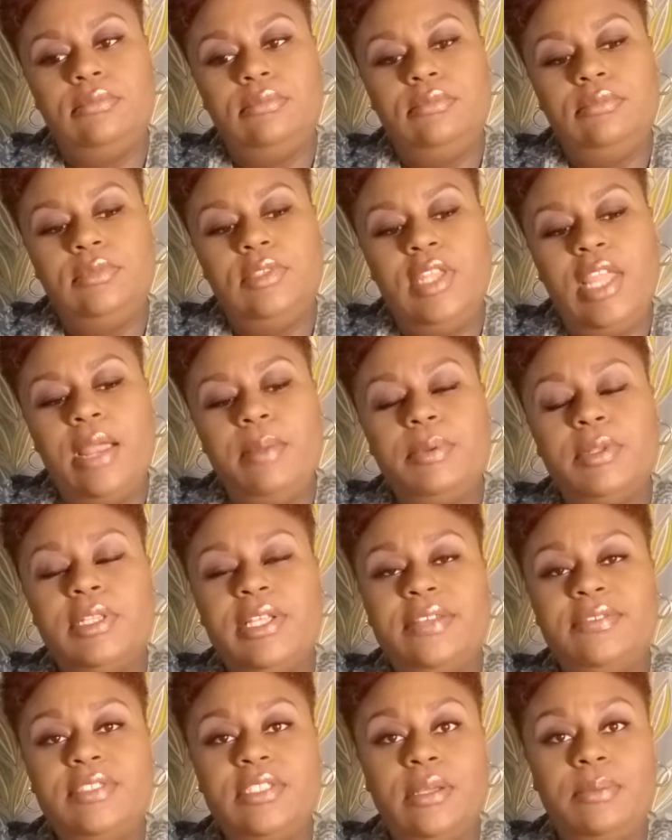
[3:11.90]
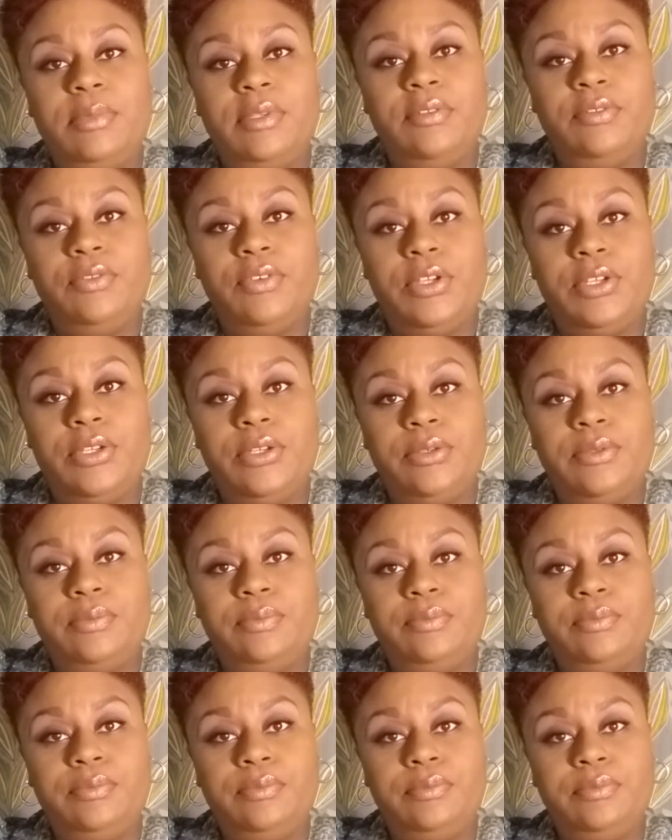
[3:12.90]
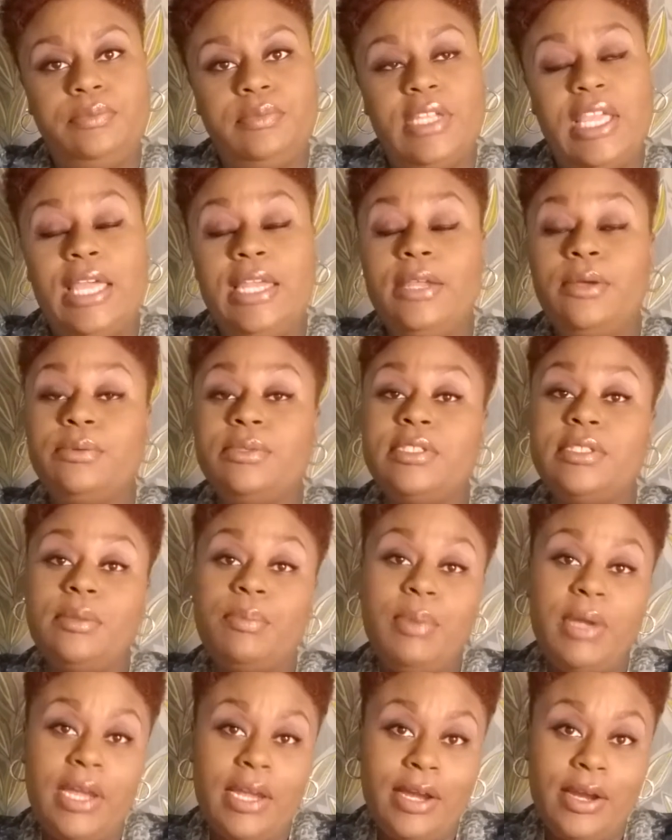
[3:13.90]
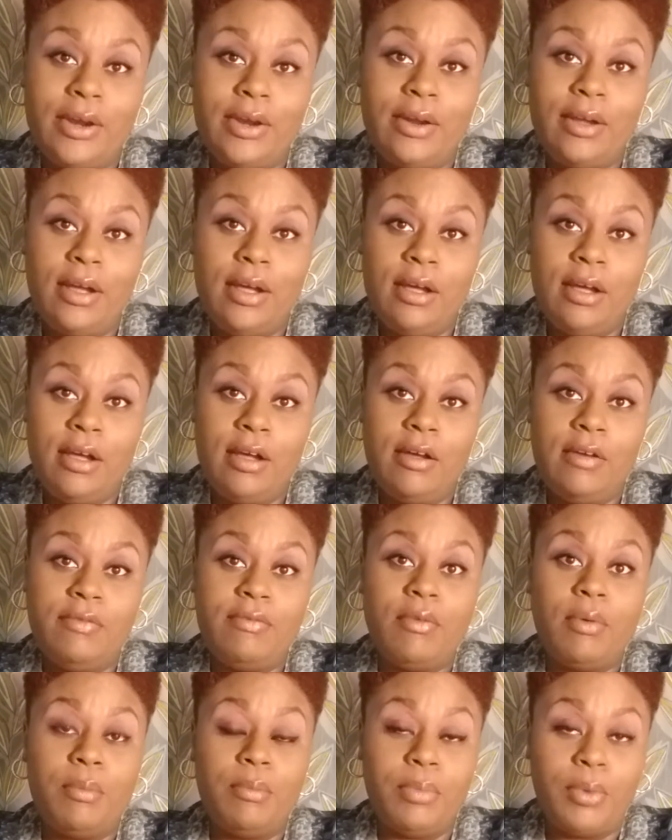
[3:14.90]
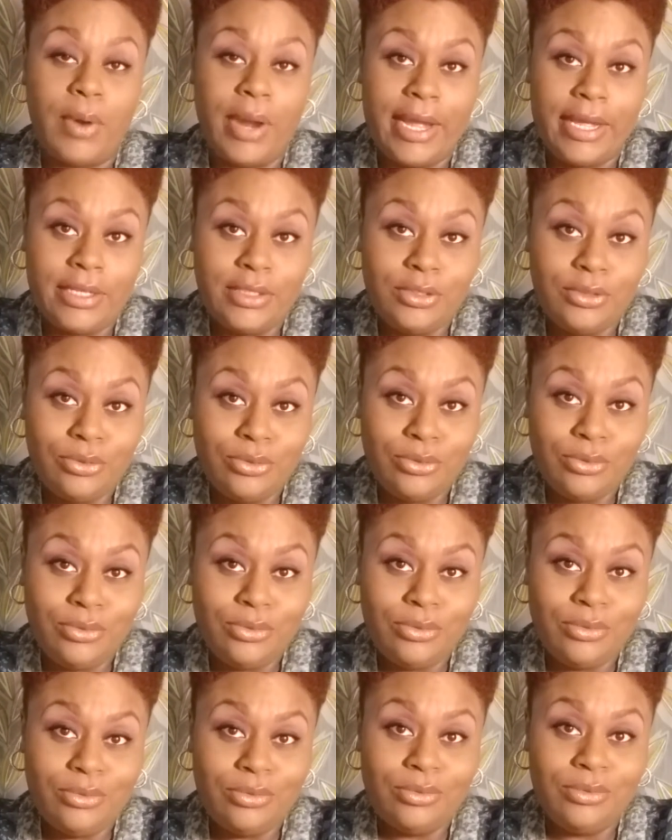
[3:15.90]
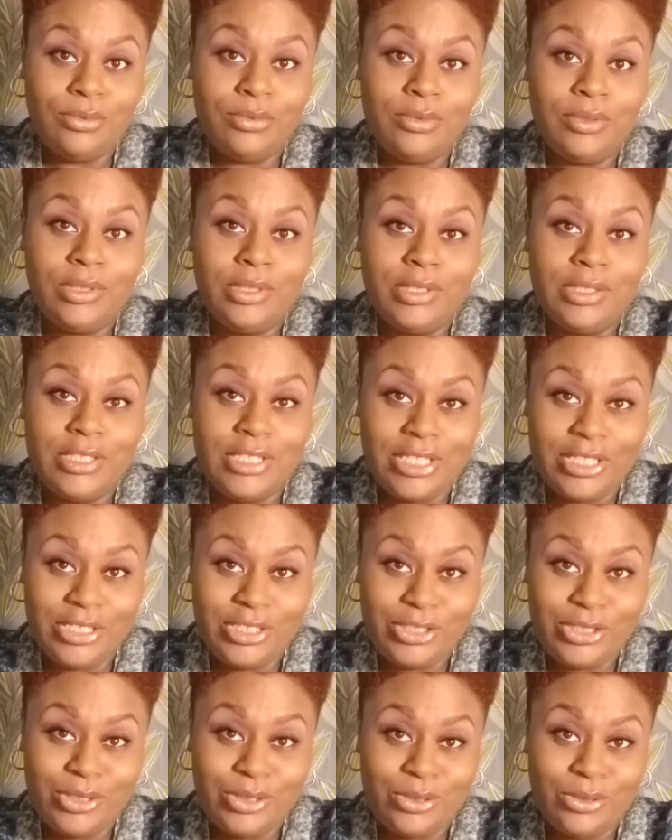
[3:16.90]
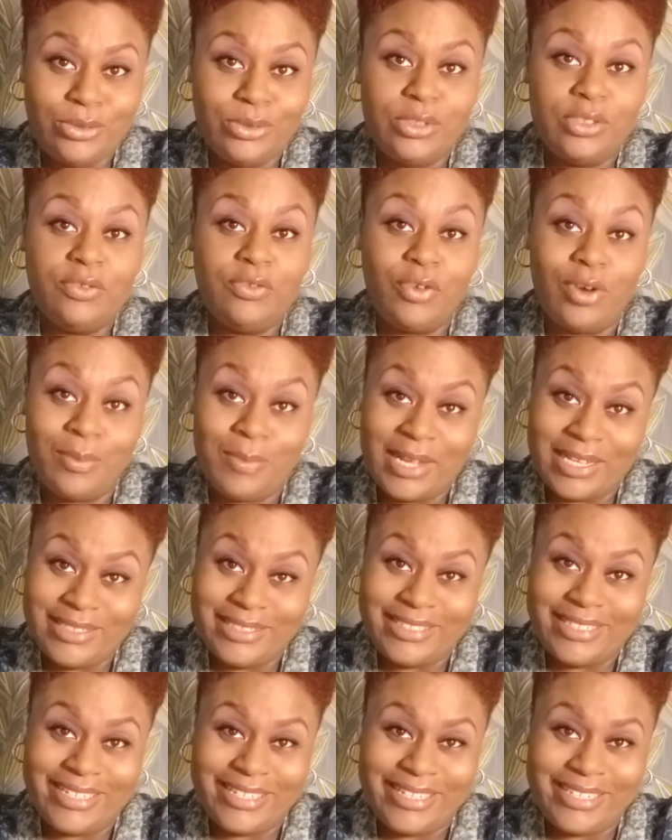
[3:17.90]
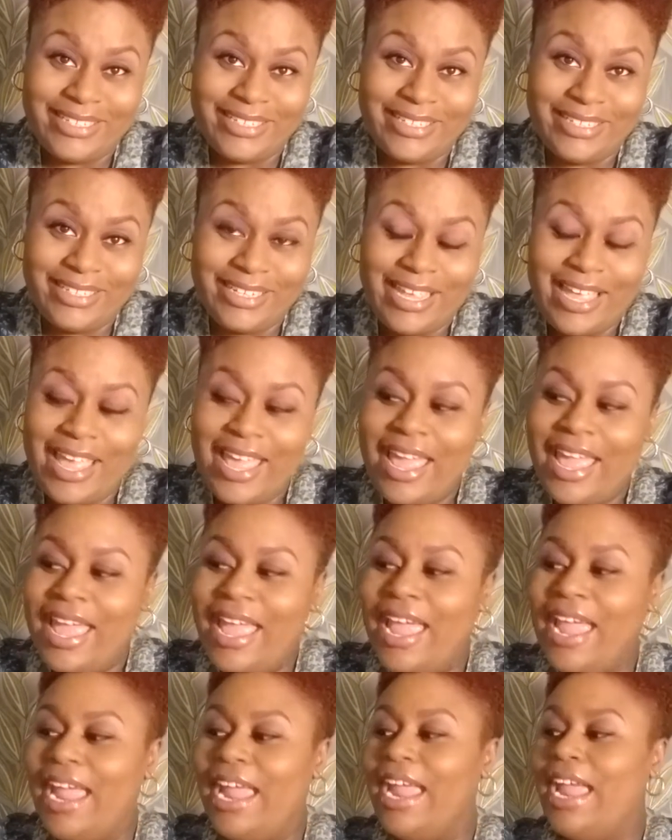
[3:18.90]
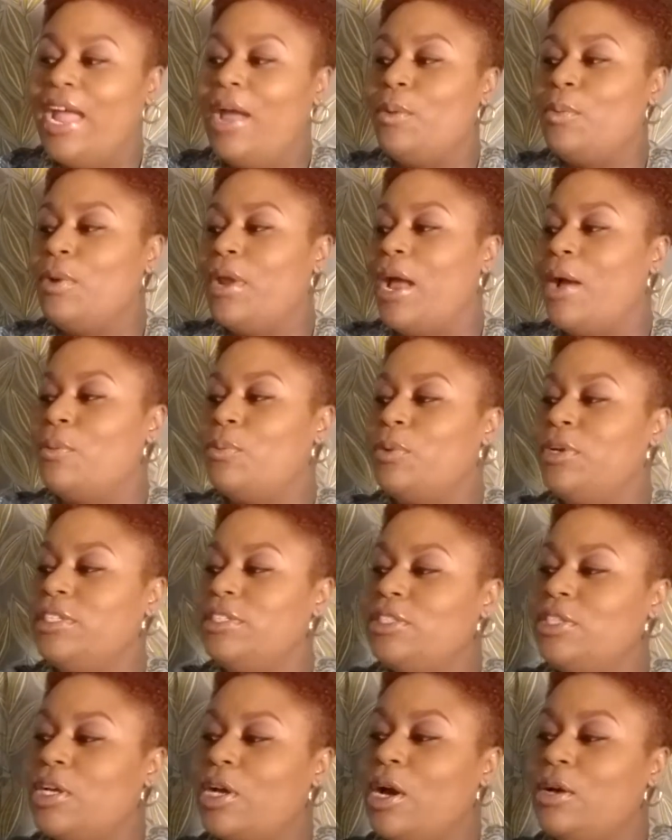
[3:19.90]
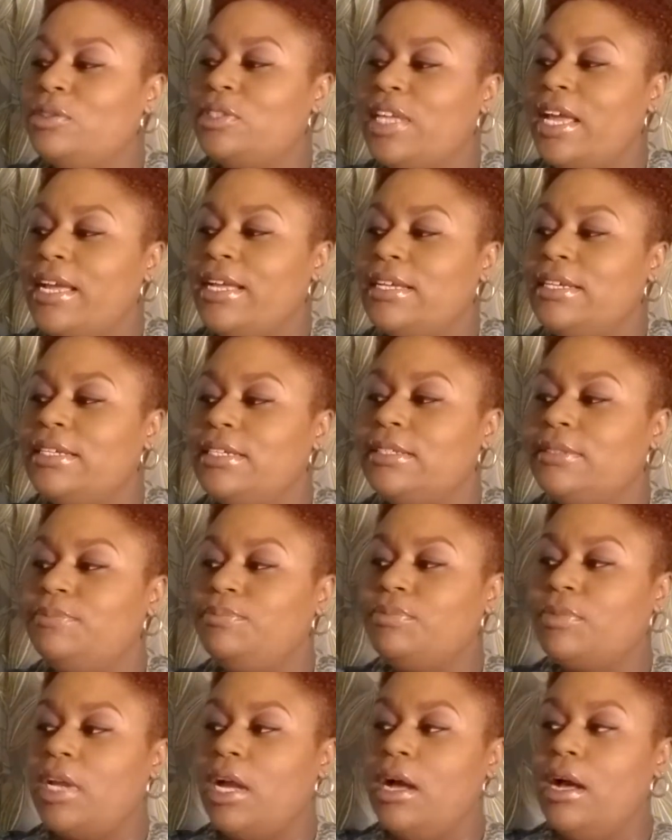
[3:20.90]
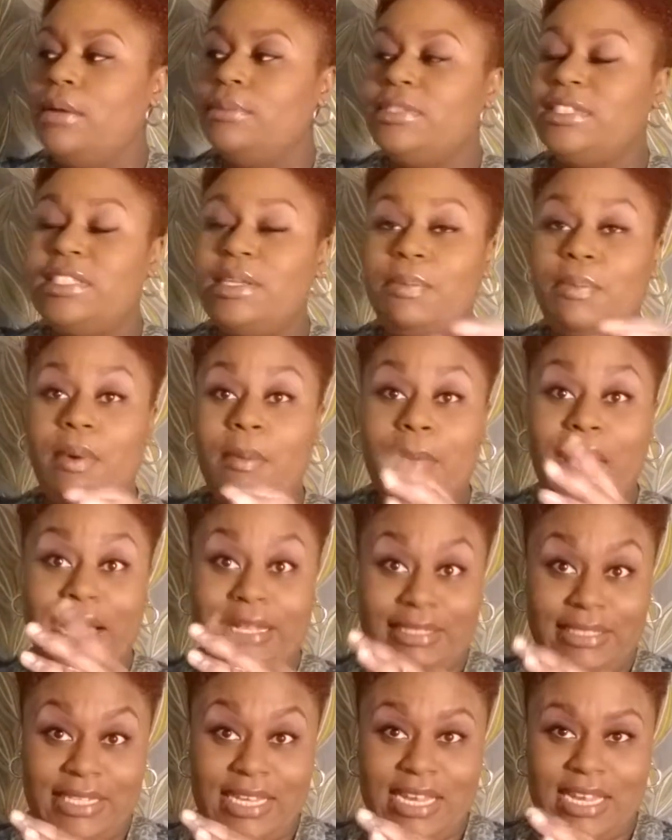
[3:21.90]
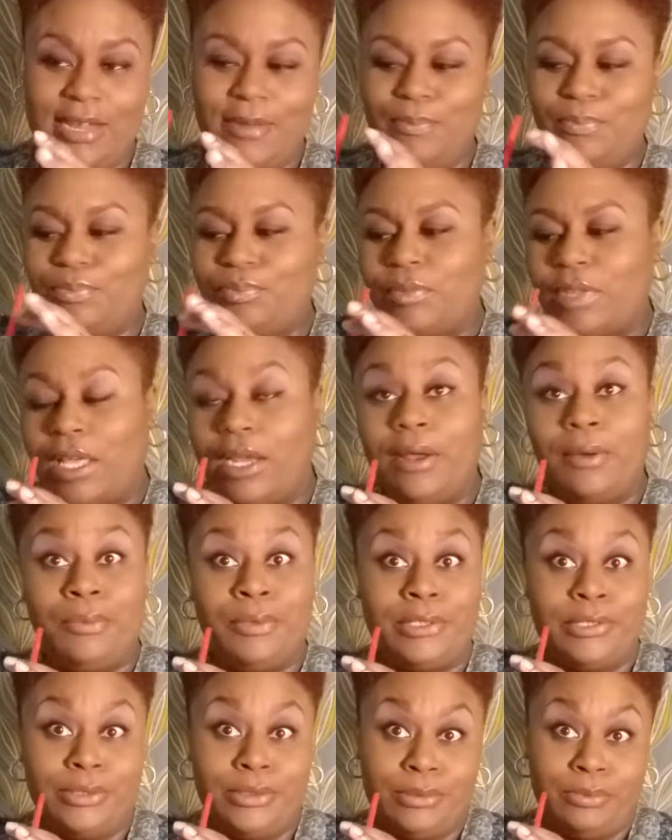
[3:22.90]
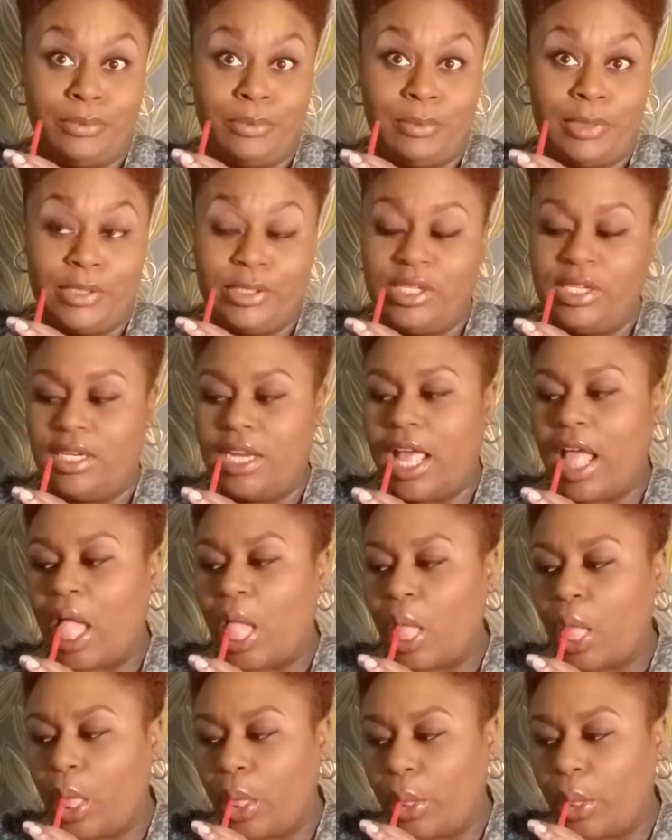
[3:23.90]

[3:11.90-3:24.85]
neighbor left something for you. And it was a pair of brand new tennis shoes for my son. And when I went to go take a sip of my tea, and I want to sip of my tea now.